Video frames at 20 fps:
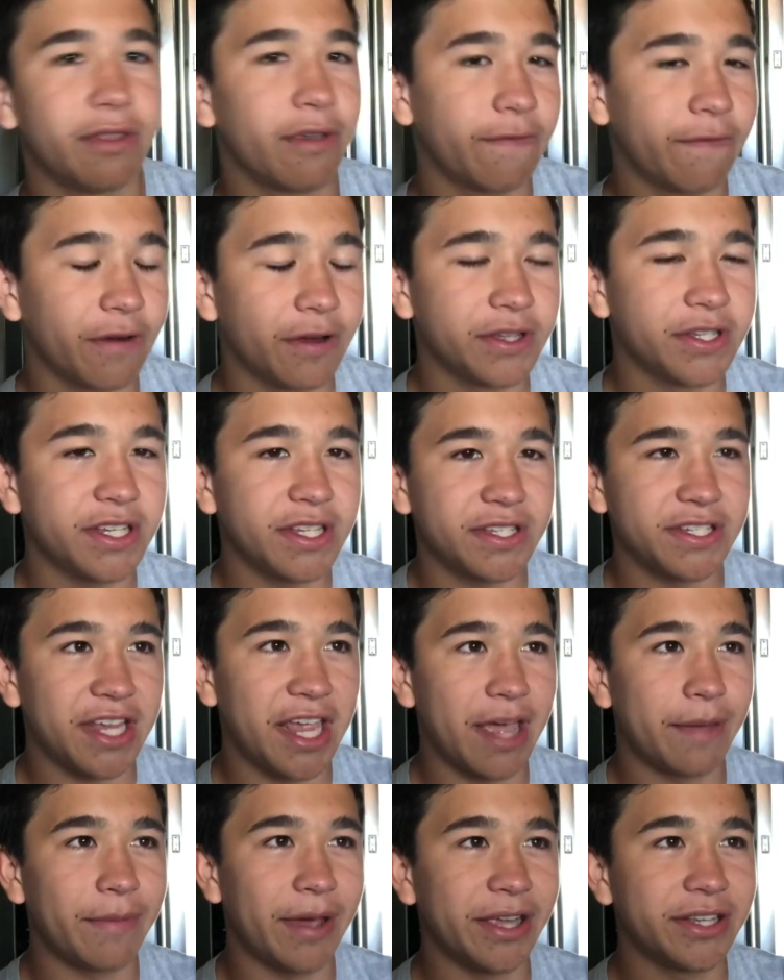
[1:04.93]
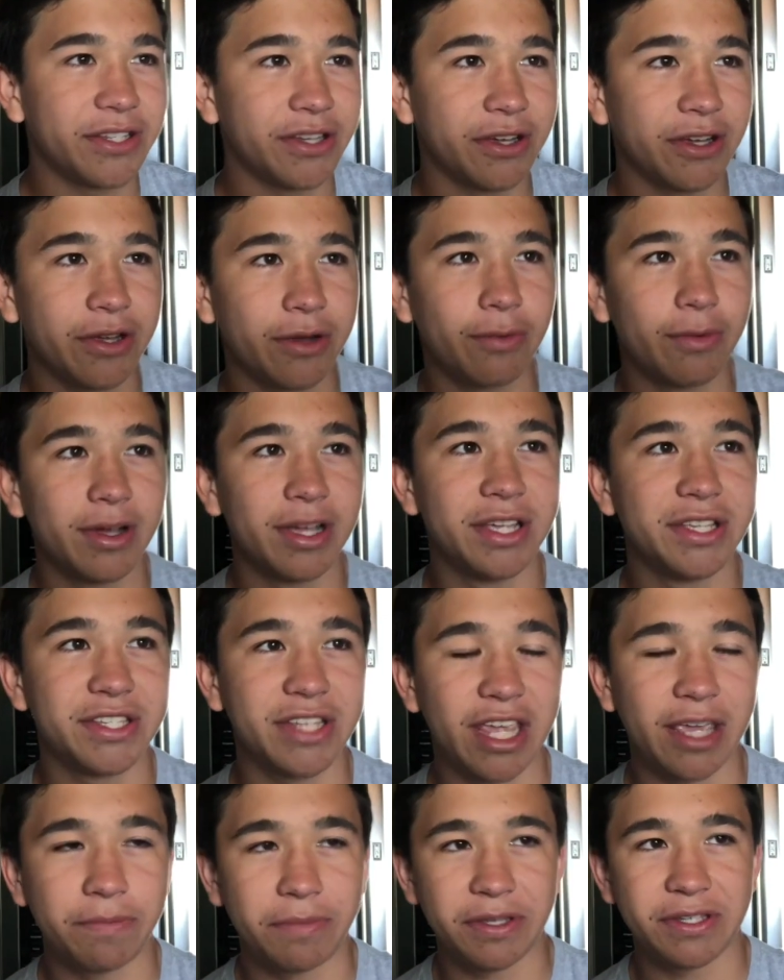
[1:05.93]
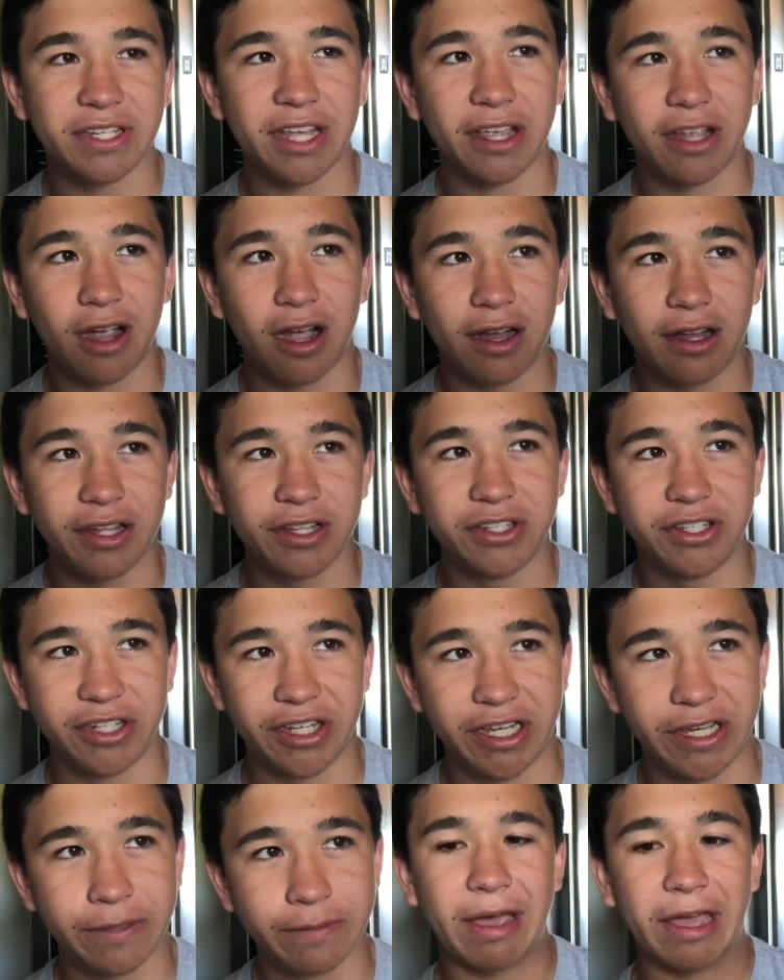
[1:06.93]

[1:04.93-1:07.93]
The first exam I took was AP Psychology.